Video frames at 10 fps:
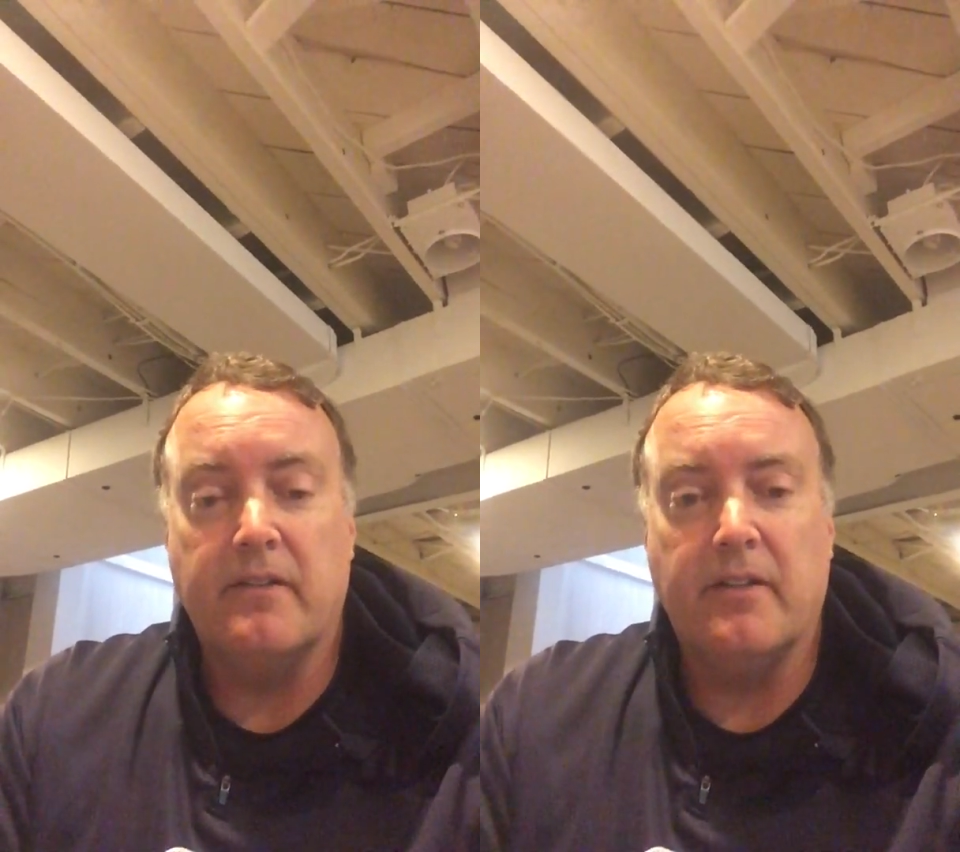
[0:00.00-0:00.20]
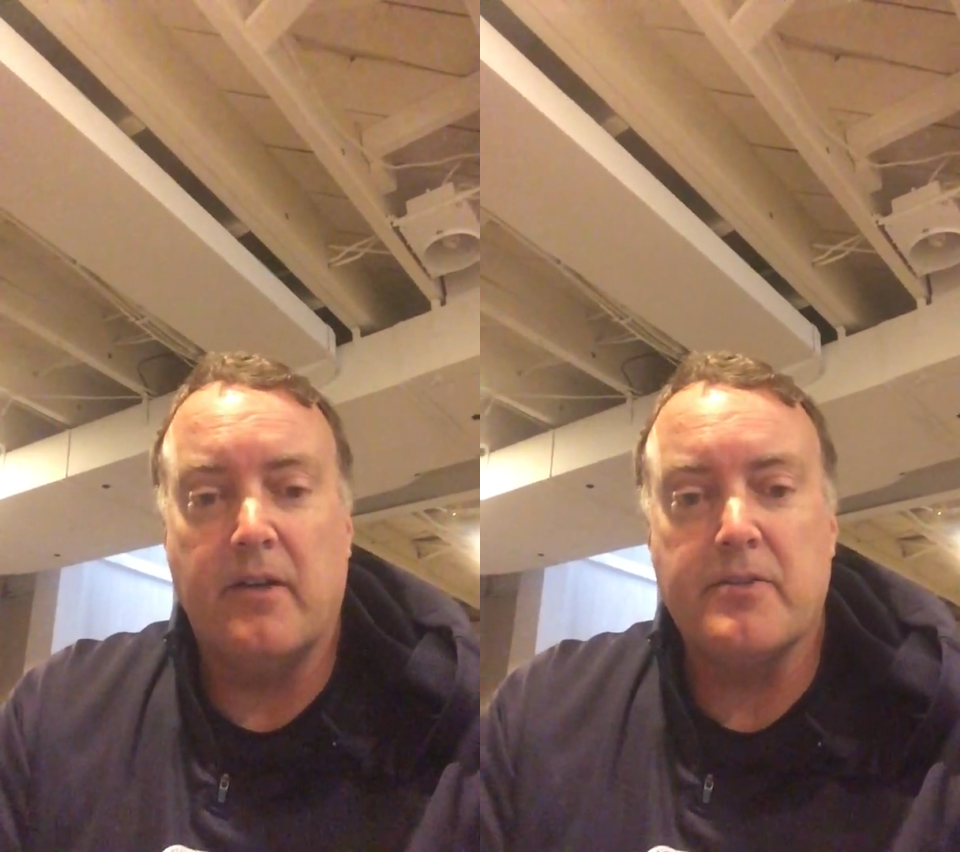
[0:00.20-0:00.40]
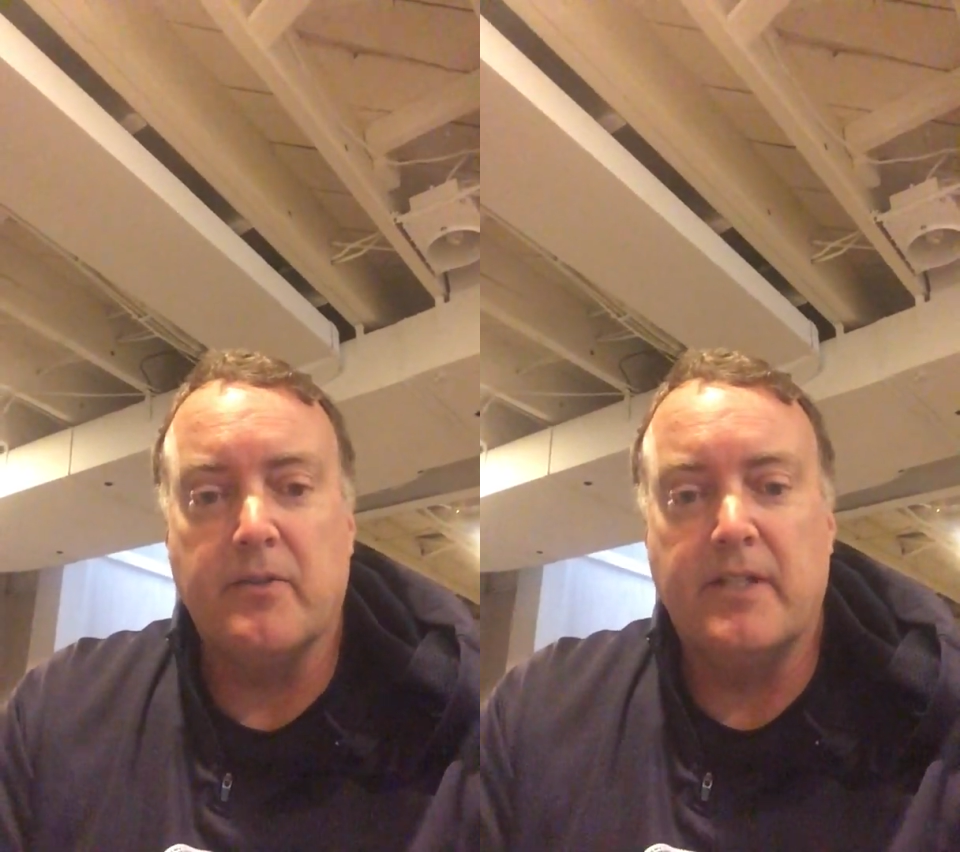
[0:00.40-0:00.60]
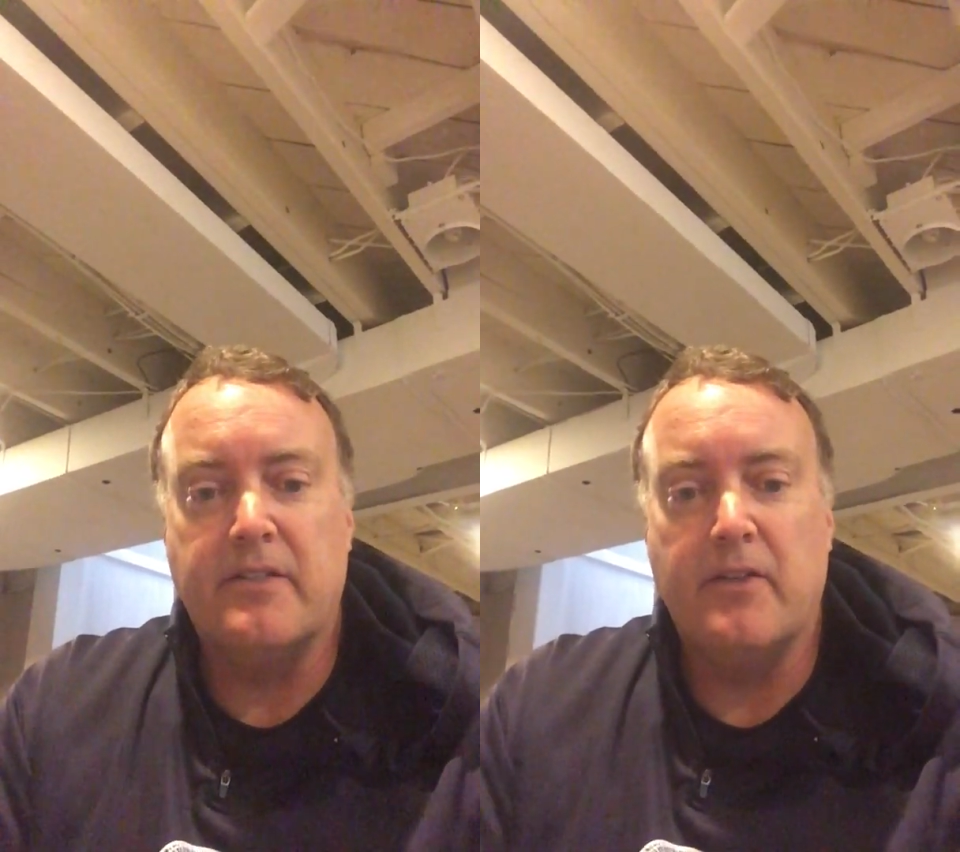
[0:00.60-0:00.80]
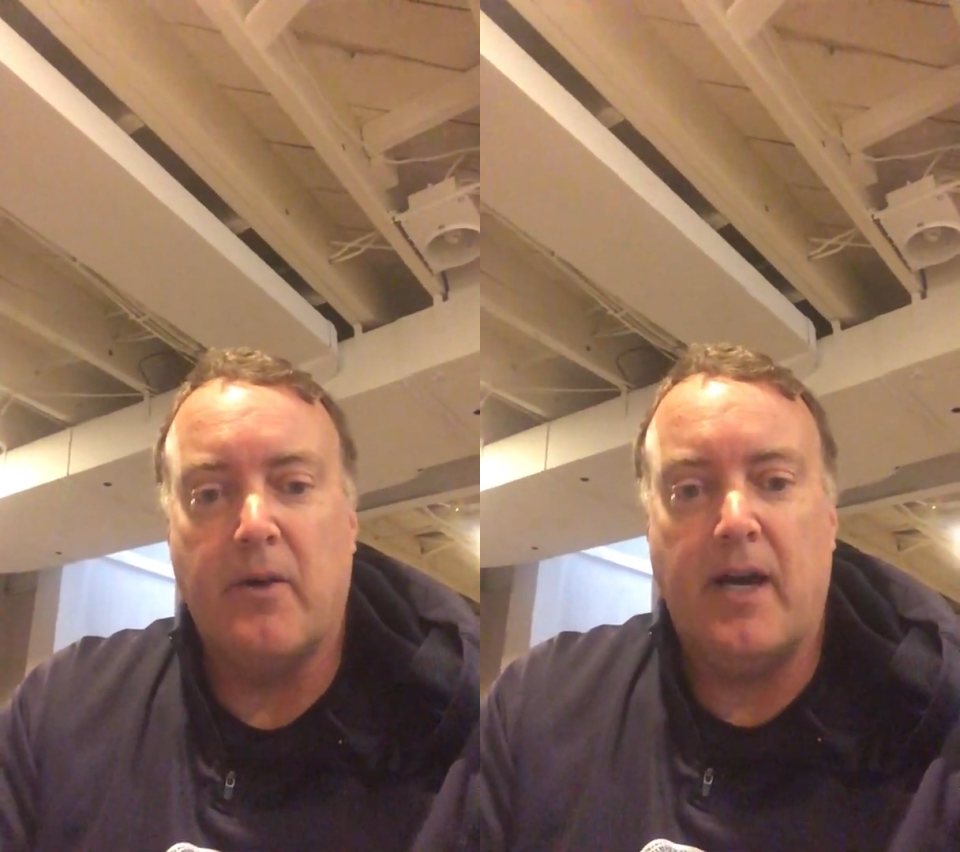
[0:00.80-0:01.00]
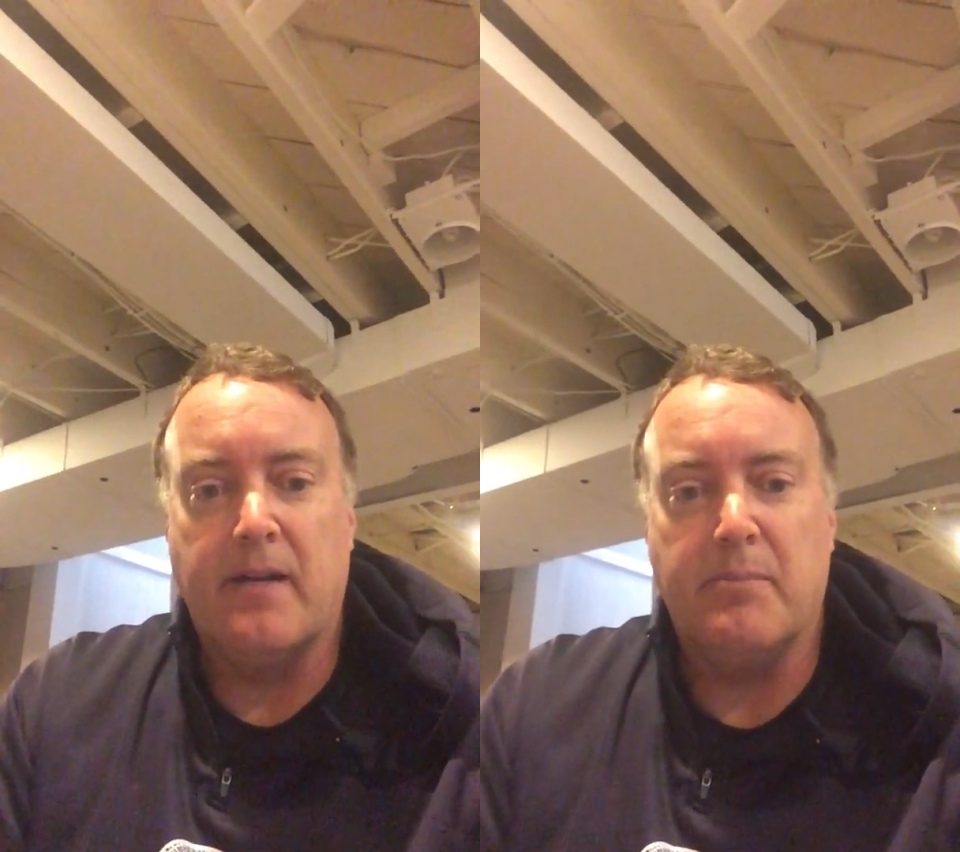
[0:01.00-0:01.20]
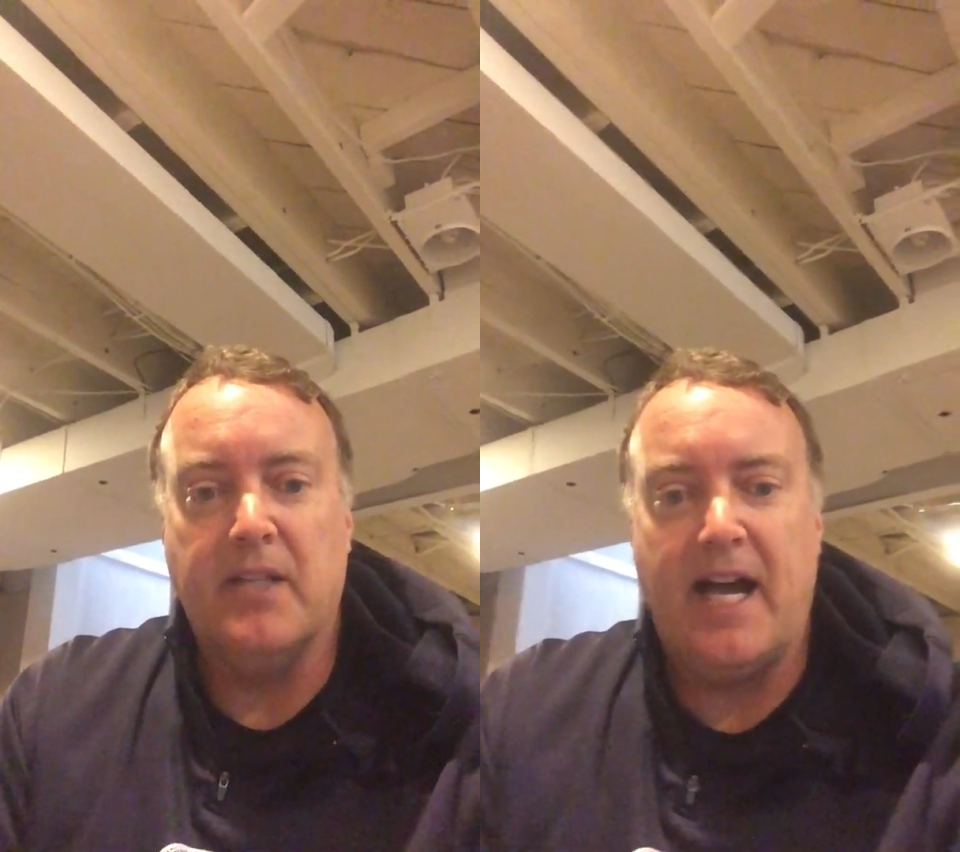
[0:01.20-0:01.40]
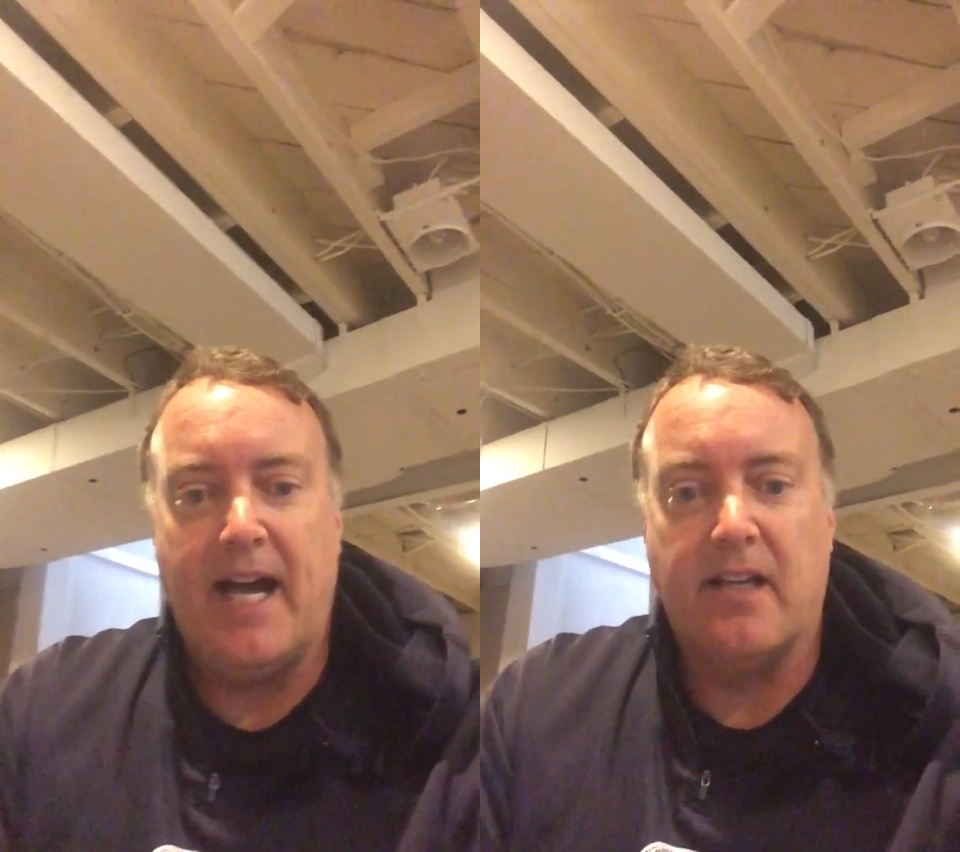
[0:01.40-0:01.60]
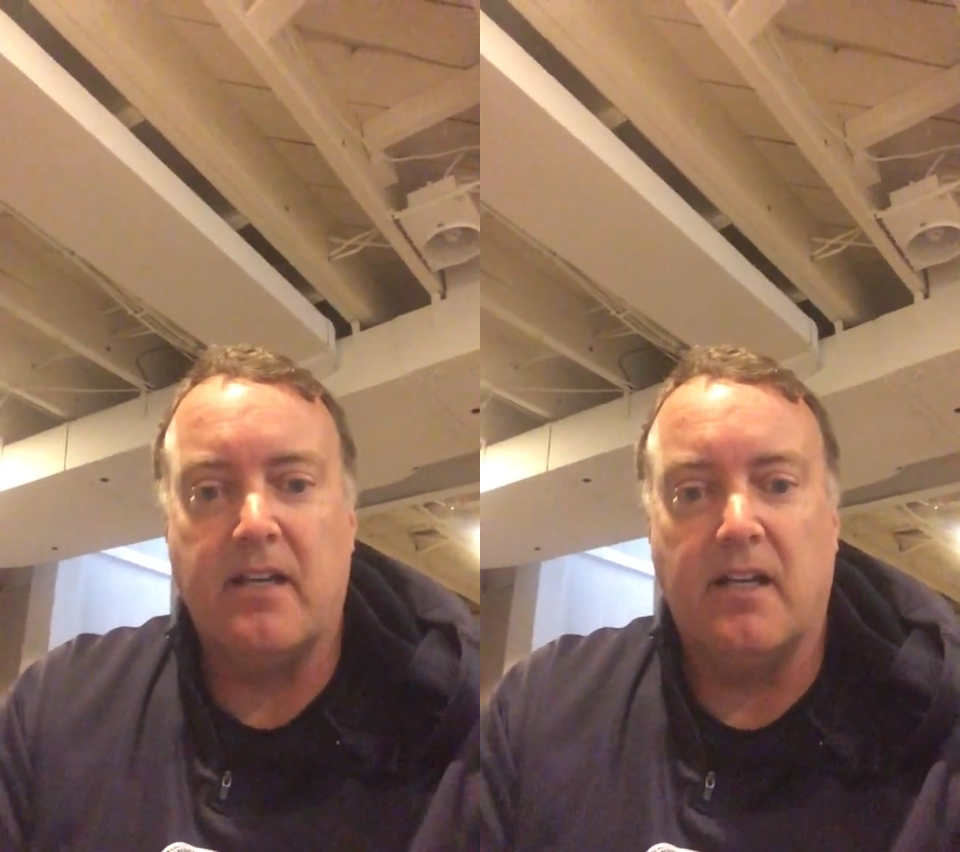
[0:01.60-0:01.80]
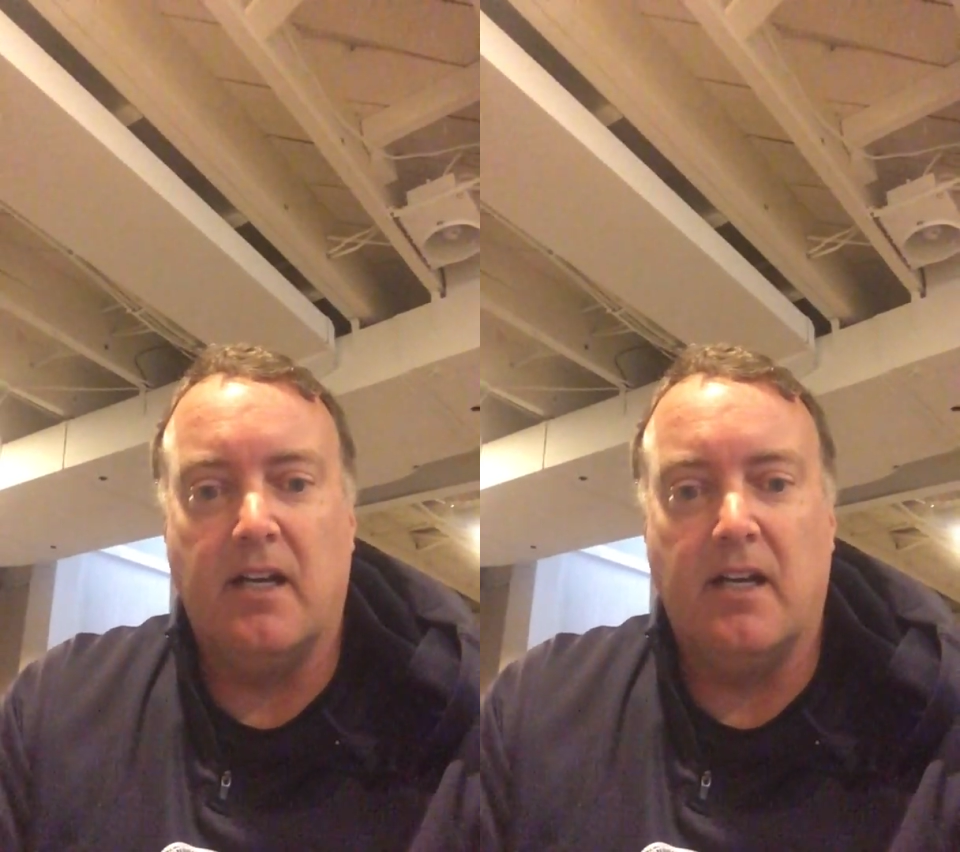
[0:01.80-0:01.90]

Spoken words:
you also need to know how to block.